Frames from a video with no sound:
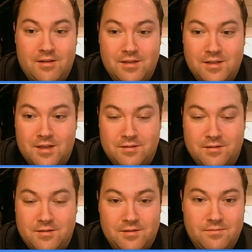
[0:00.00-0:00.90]
That
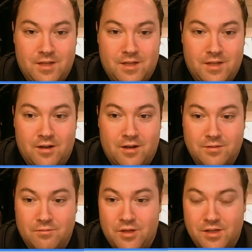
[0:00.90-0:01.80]
sounds like an awesome
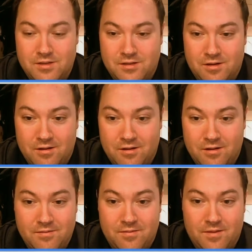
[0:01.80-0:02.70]
place to start
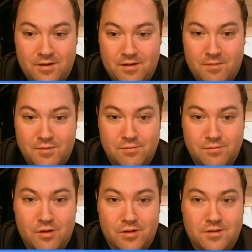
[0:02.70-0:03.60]
and to grab some
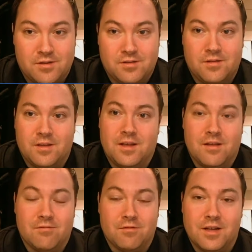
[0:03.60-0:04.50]
books and to
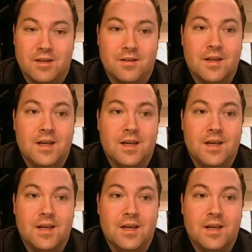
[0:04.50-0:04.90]
get reading.